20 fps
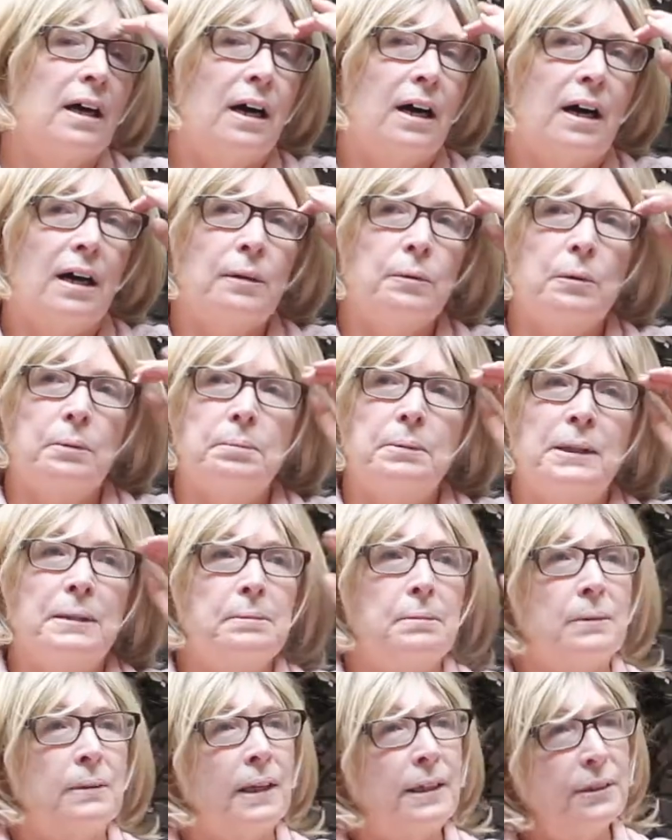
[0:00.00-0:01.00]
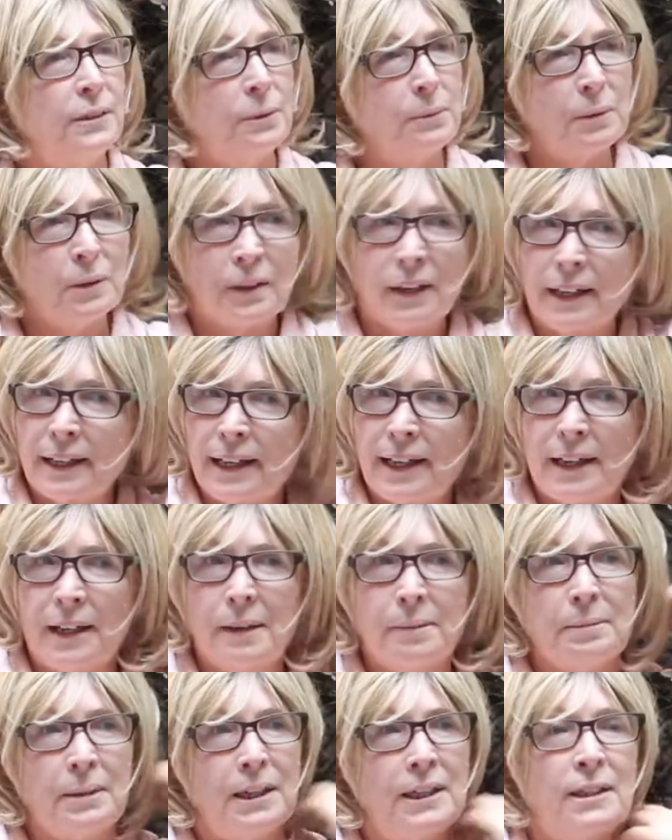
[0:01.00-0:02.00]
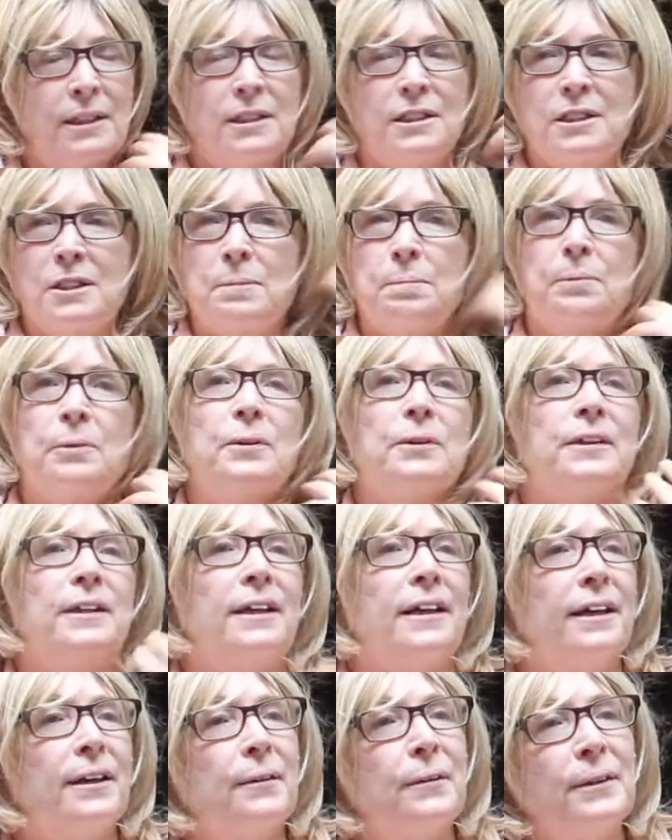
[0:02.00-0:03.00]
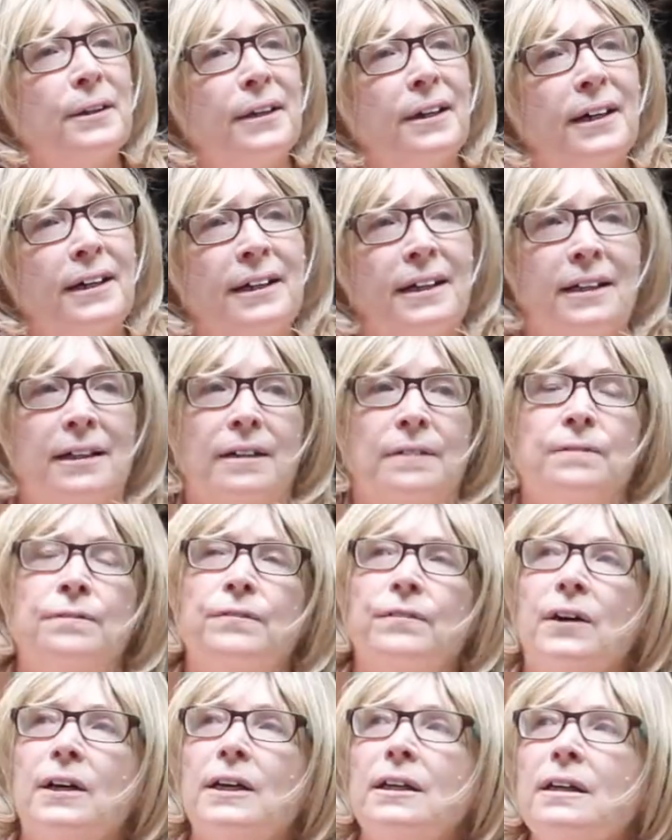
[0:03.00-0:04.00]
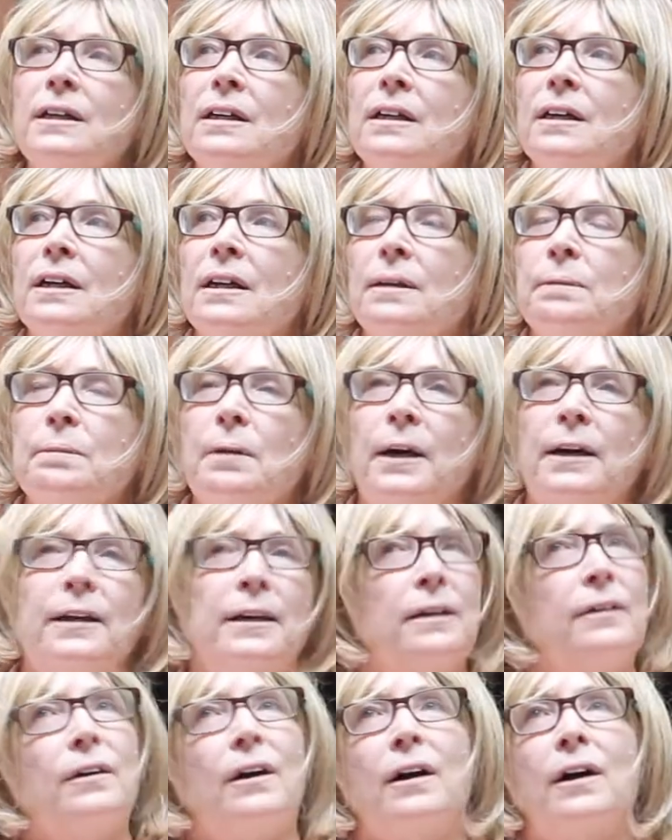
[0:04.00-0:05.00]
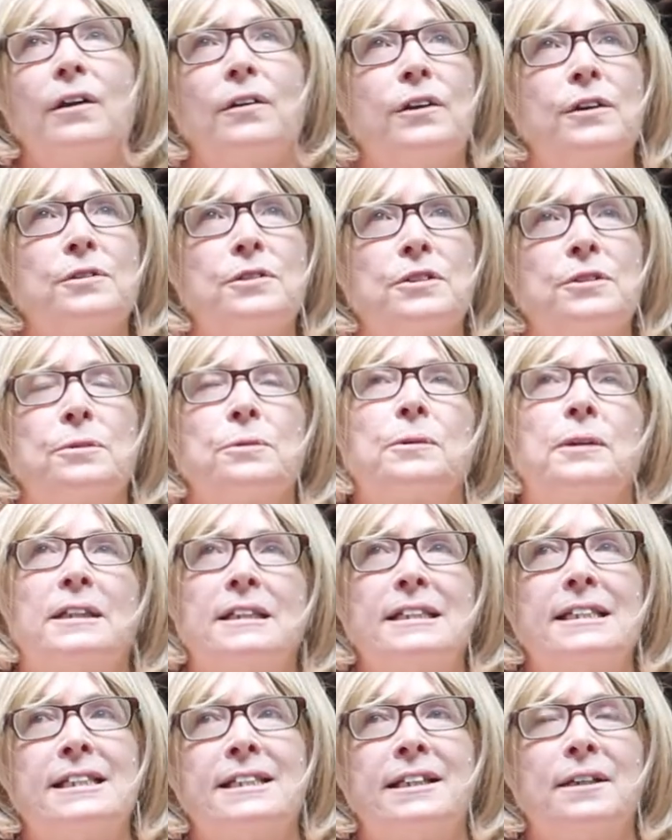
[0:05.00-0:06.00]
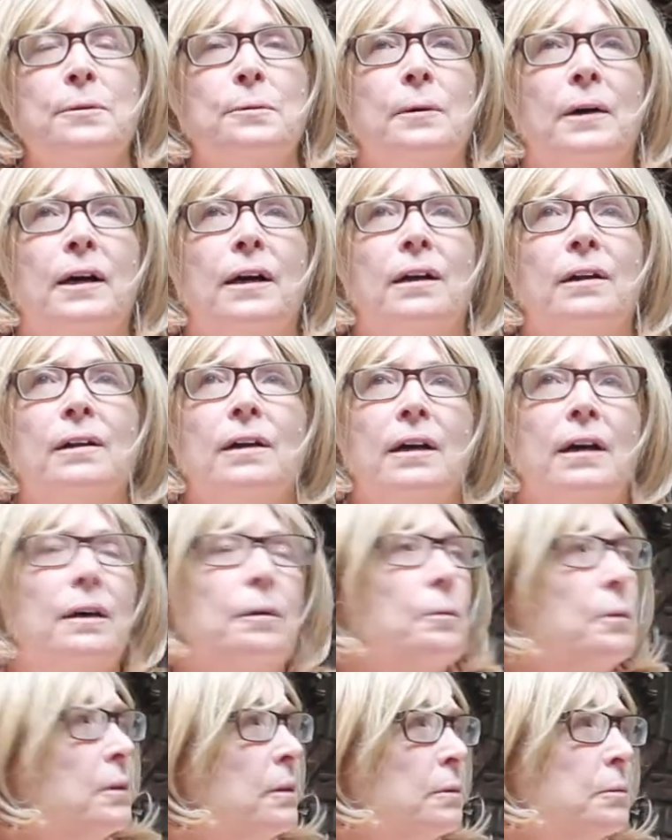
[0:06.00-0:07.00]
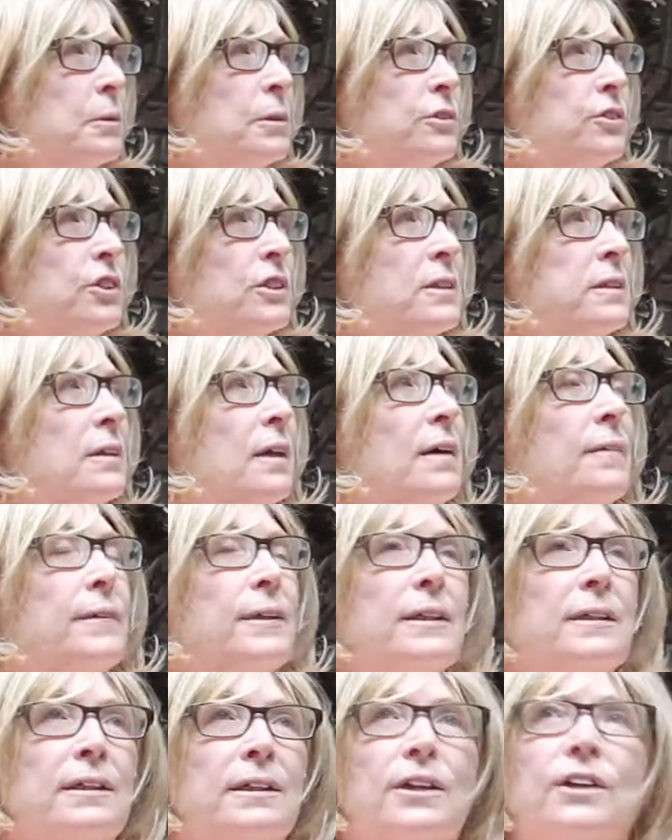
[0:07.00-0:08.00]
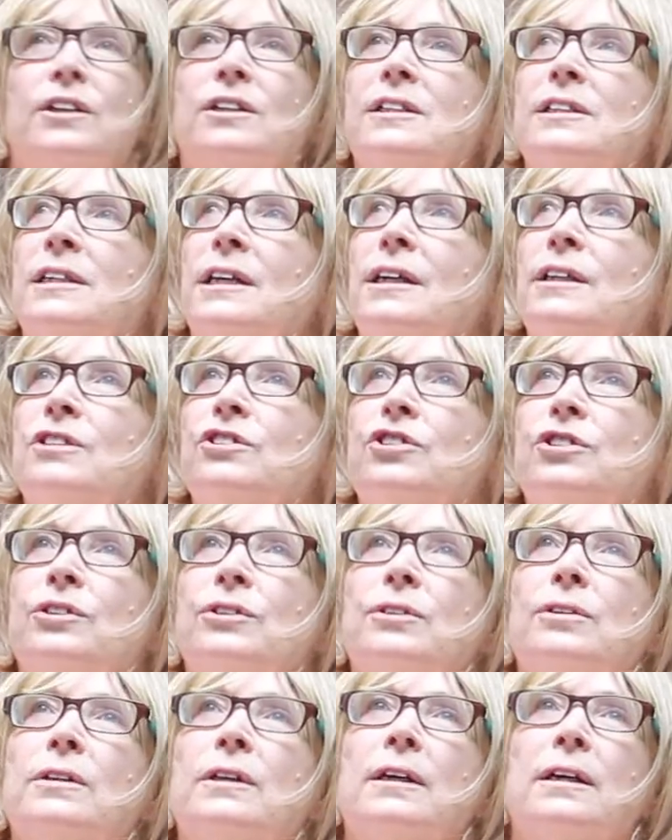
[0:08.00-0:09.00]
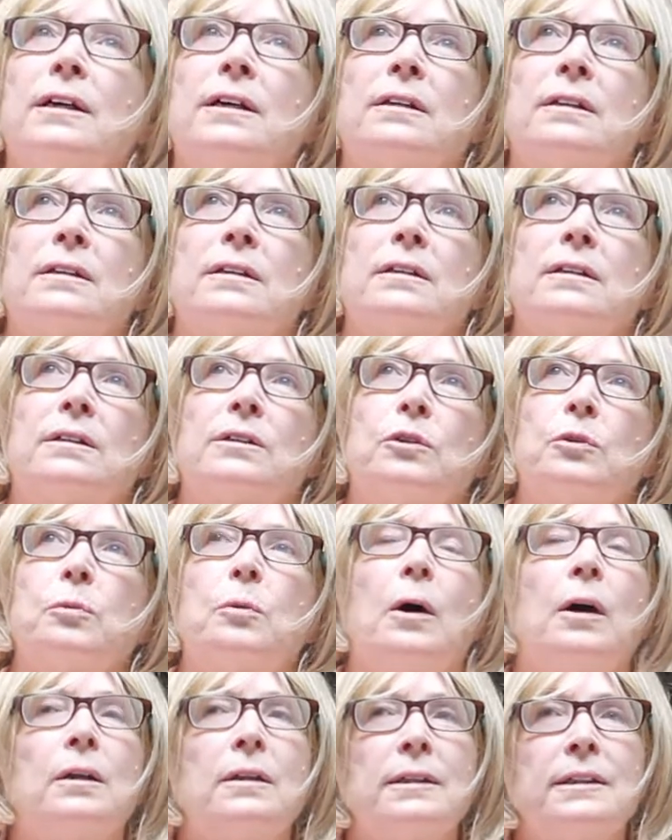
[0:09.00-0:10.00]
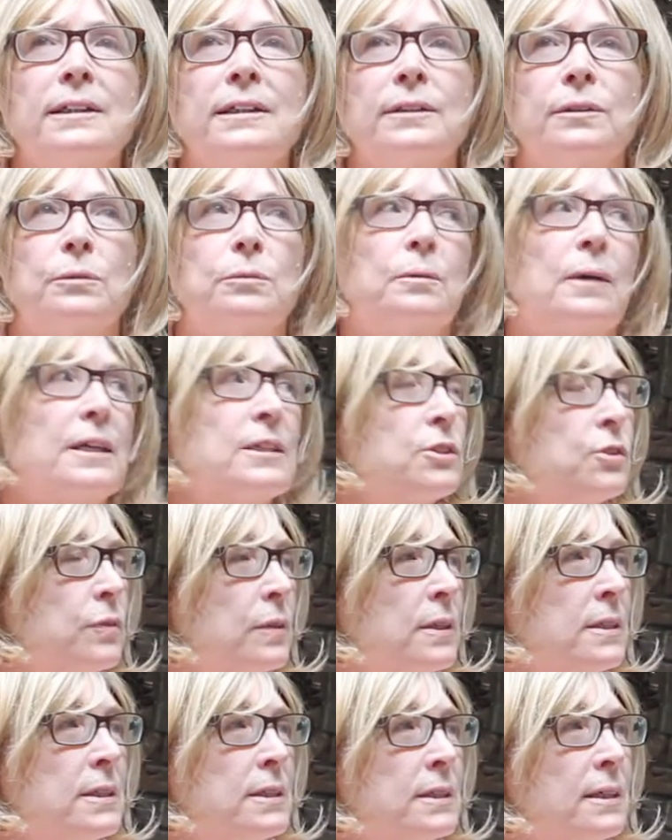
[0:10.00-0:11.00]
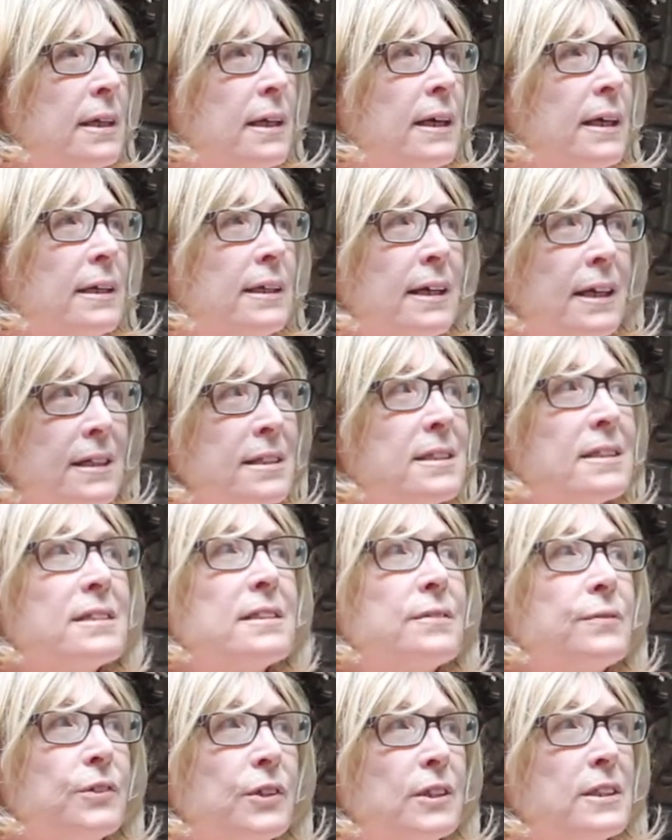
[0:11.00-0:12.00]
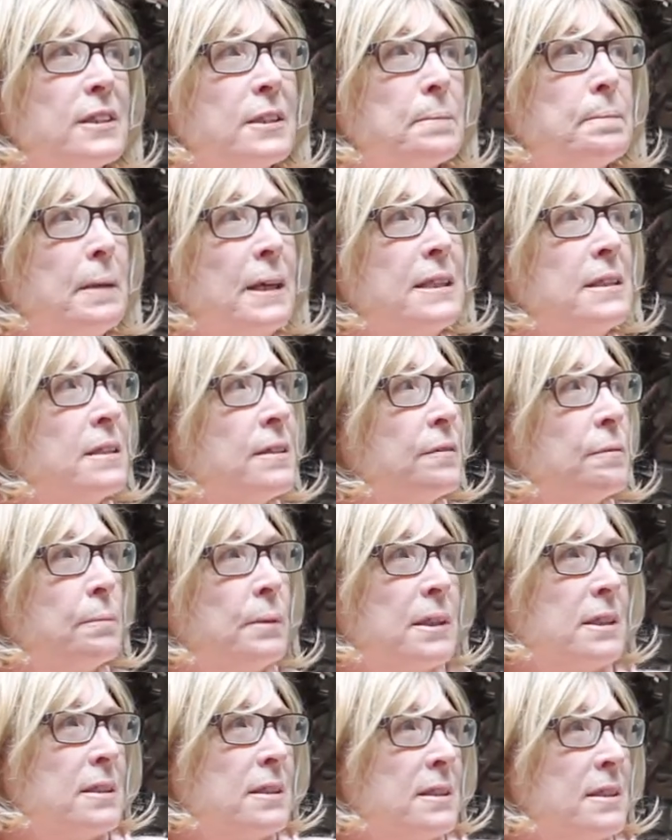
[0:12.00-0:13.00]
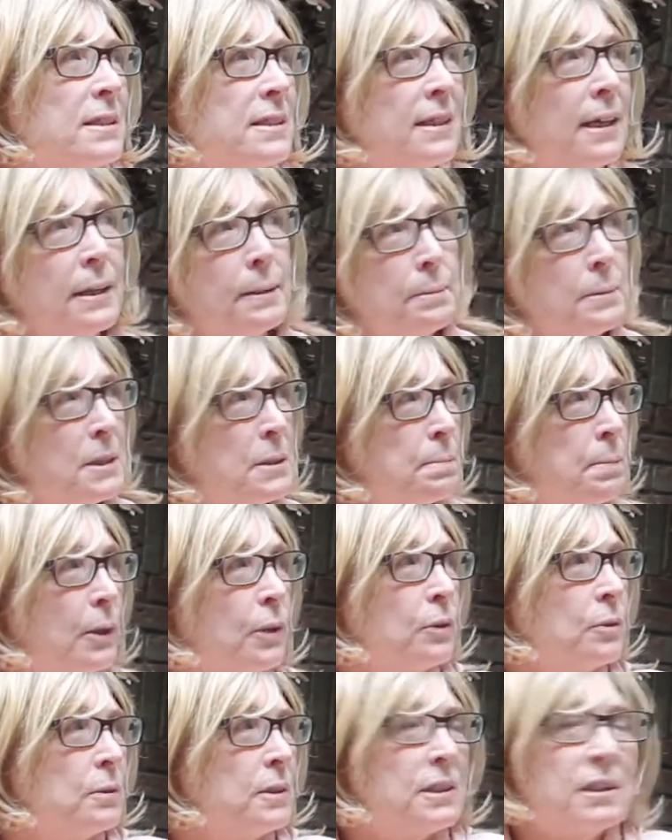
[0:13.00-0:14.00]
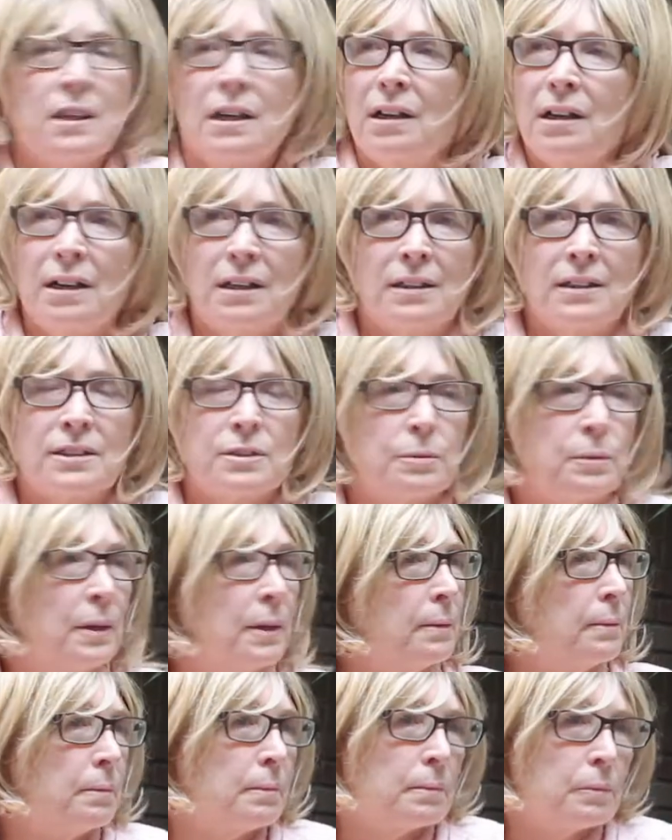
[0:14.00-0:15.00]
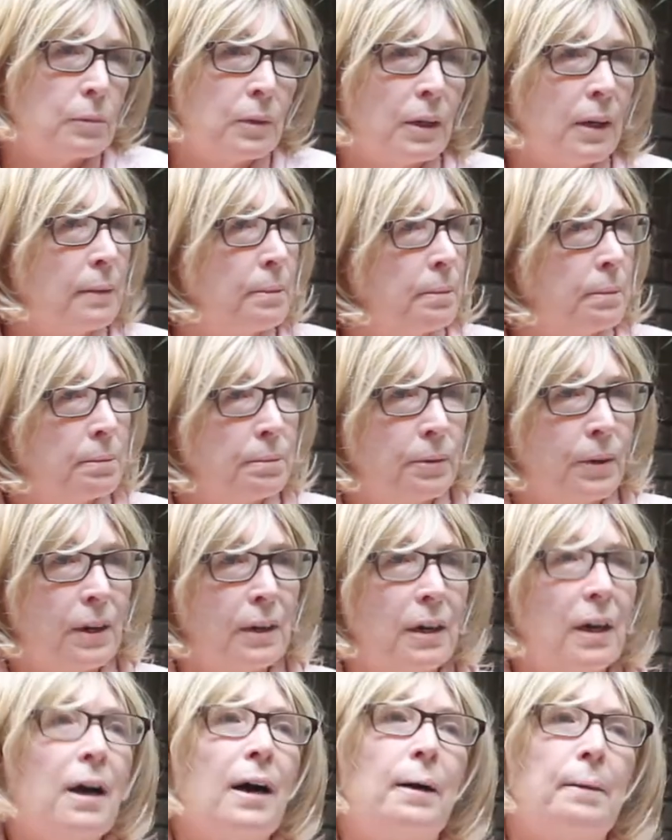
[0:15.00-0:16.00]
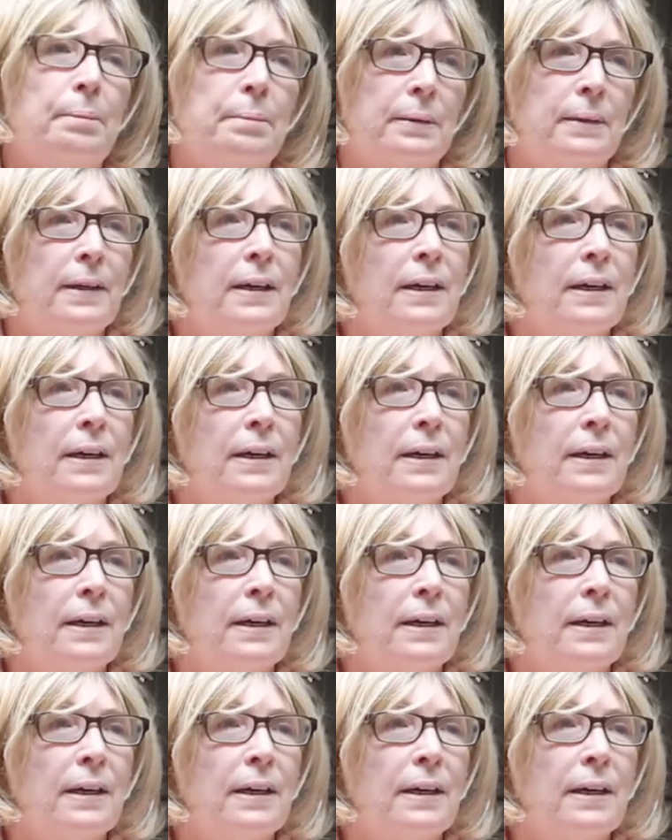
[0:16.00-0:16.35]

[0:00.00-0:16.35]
I know where I am. I can explore the area. I can have fun. And all those who can see well will just love it. The architecture, the quality, the restaurants. Yes, it's very expensive, but it's the same as Boca Raton. It's where I'm brought up.